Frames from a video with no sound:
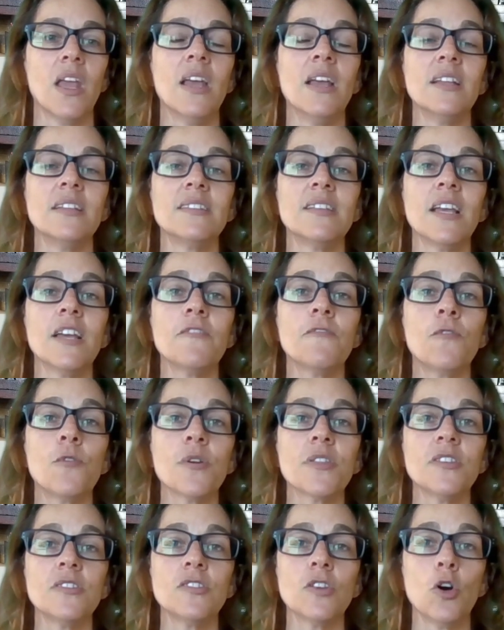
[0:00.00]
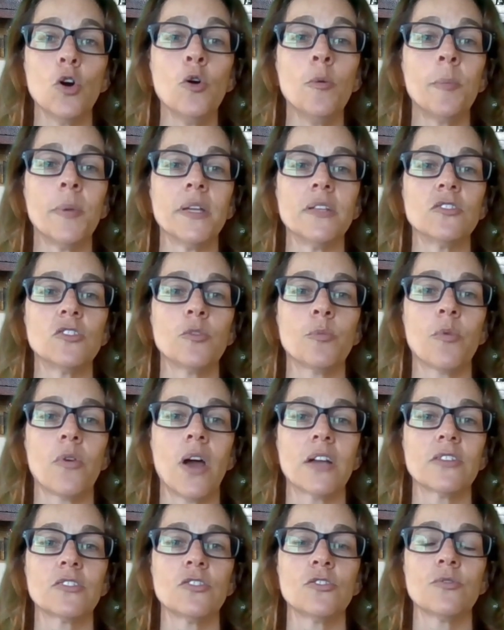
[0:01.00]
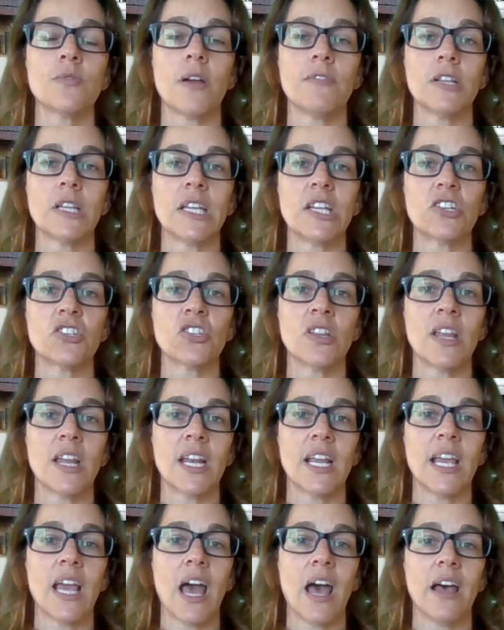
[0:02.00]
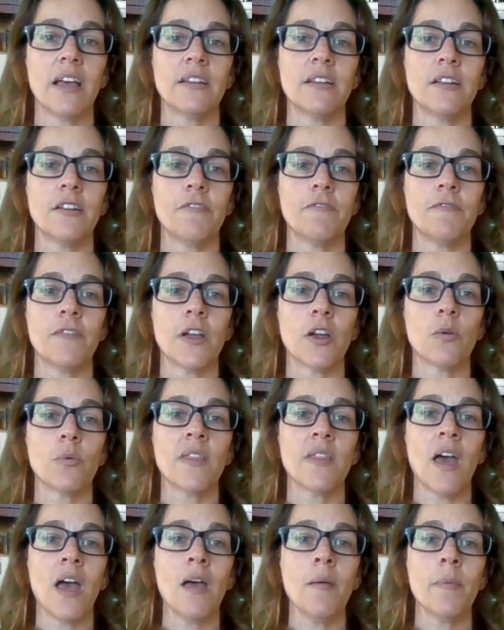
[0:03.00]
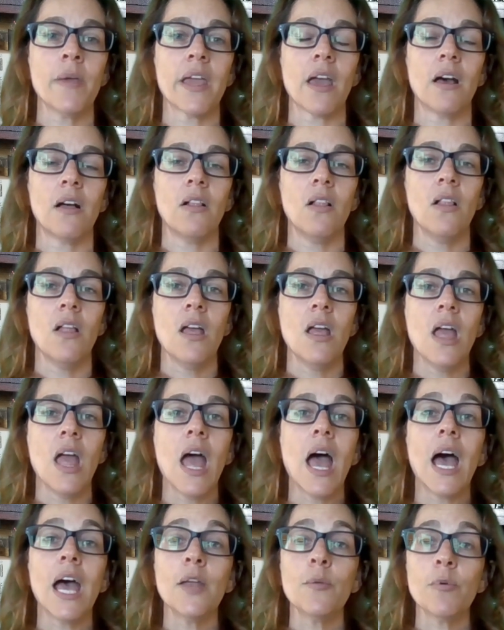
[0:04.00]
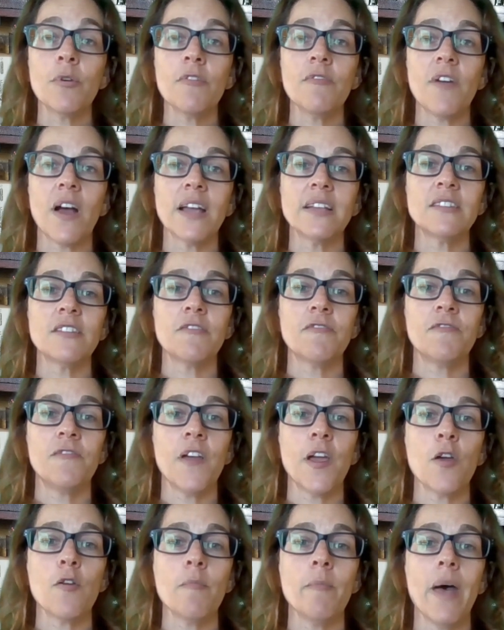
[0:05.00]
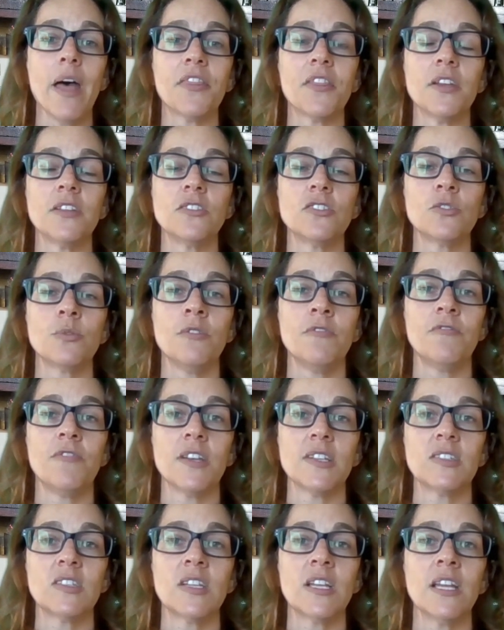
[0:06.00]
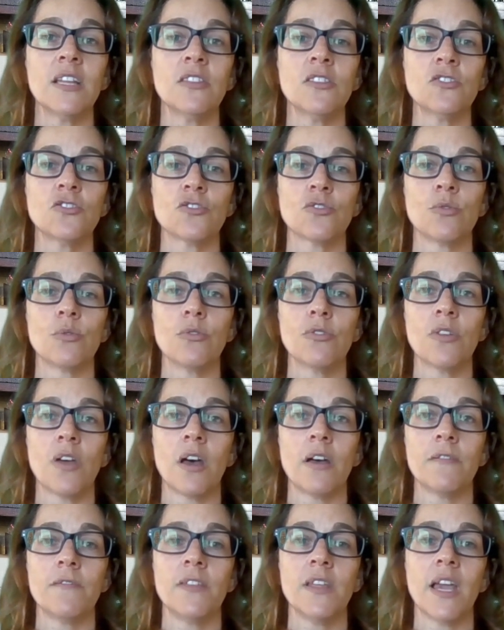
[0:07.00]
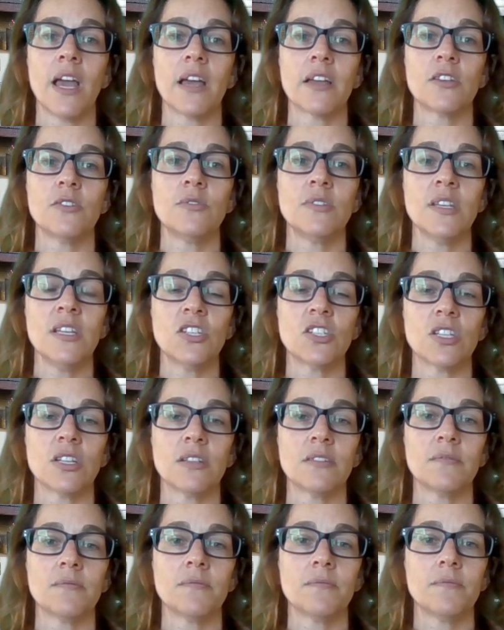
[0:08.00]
Danforth is open to Proctor's revelation that he had an affair with Abigail, and provides a fair method to investigate the truth of the accusation.